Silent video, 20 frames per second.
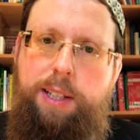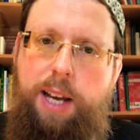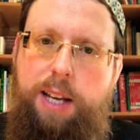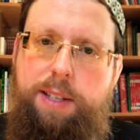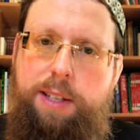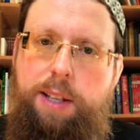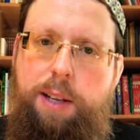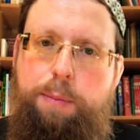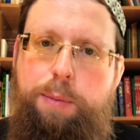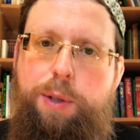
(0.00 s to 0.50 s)

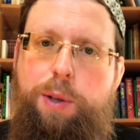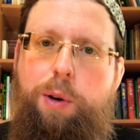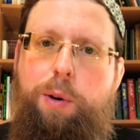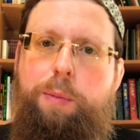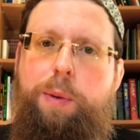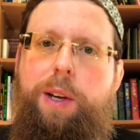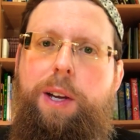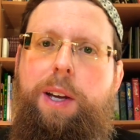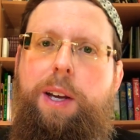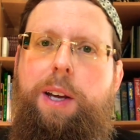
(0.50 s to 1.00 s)
doesn't
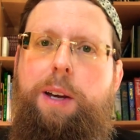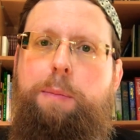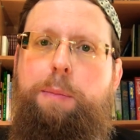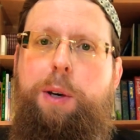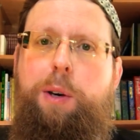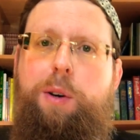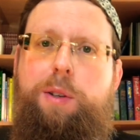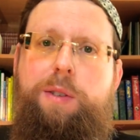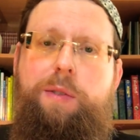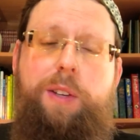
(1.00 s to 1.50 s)
absorb
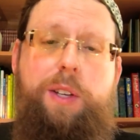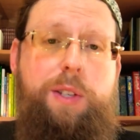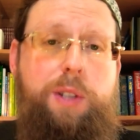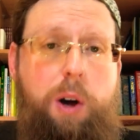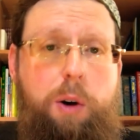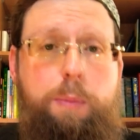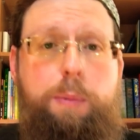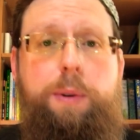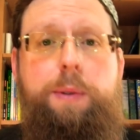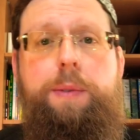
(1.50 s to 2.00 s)
because of the
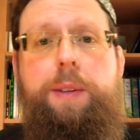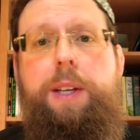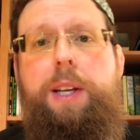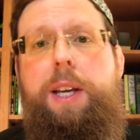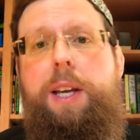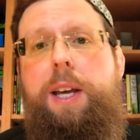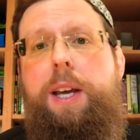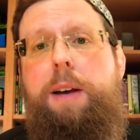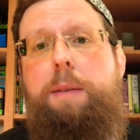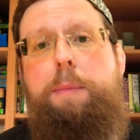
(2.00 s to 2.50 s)
soap,
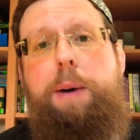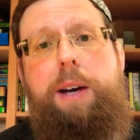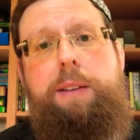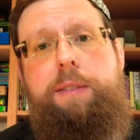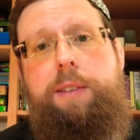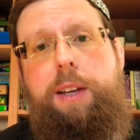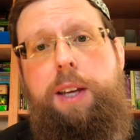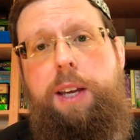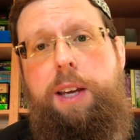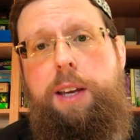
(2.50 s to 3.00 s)

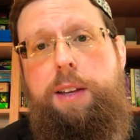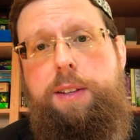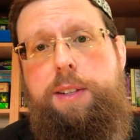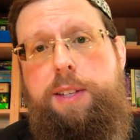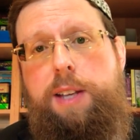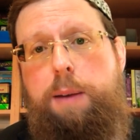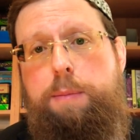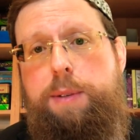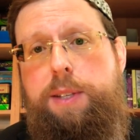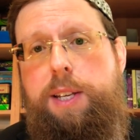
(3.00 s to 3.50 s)
but
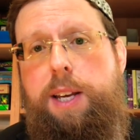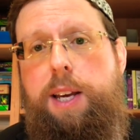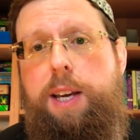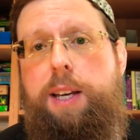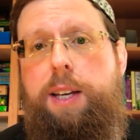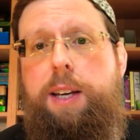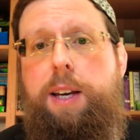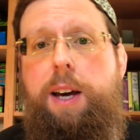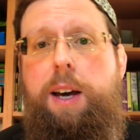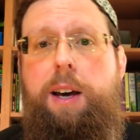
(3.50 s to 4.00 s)
some
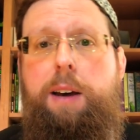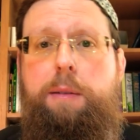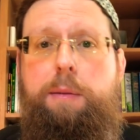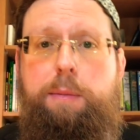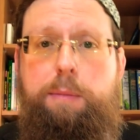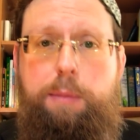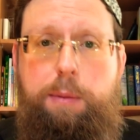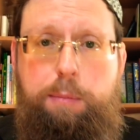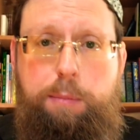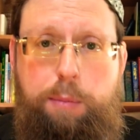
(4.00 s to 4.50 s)
say,
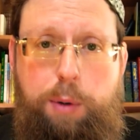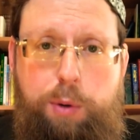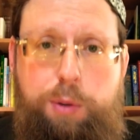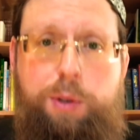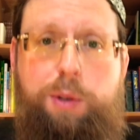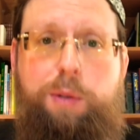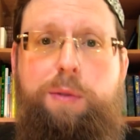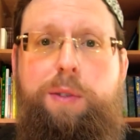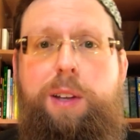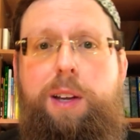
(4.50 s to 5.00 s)
most
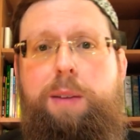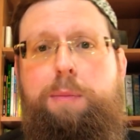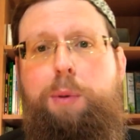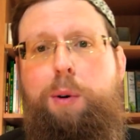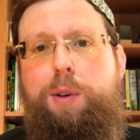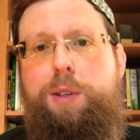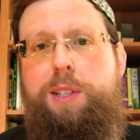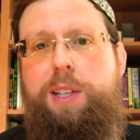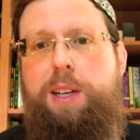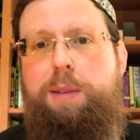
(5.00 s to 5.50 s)
of the
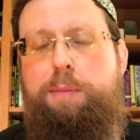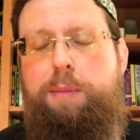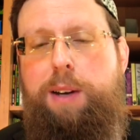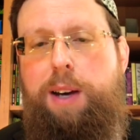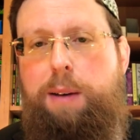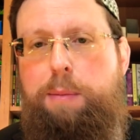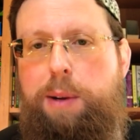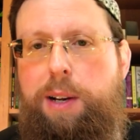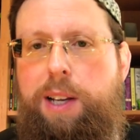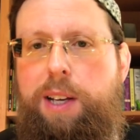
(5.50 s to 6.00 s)
poskim,
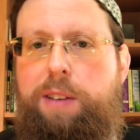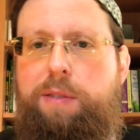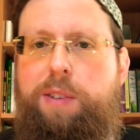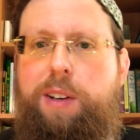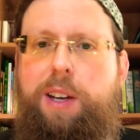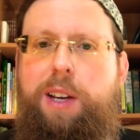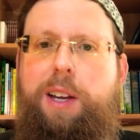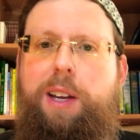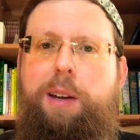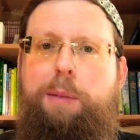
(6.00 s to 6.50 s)
I believe,
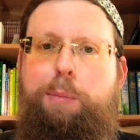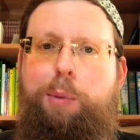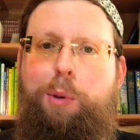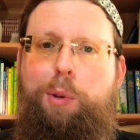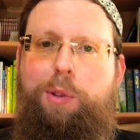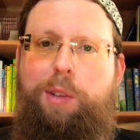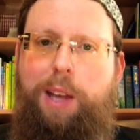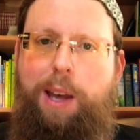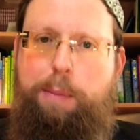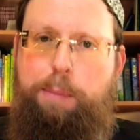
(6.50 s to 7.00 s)

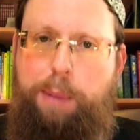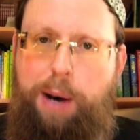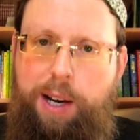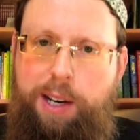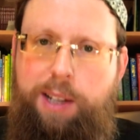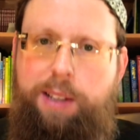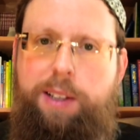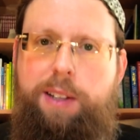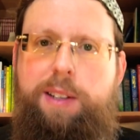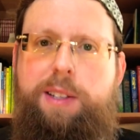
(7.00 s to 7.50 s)
put a
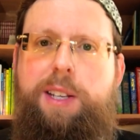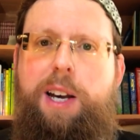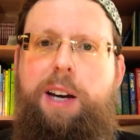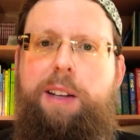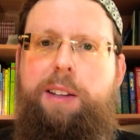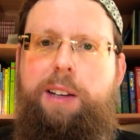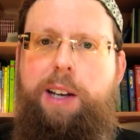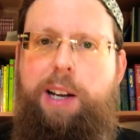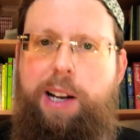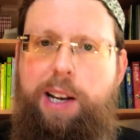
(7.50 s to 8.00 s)
bucket inside,
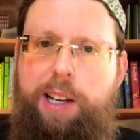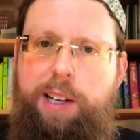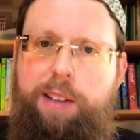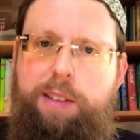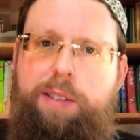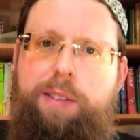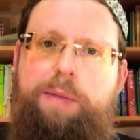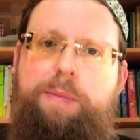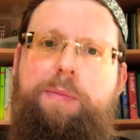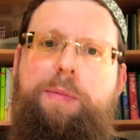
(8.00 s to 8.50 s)
clean
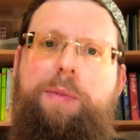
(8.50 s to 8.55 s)
it,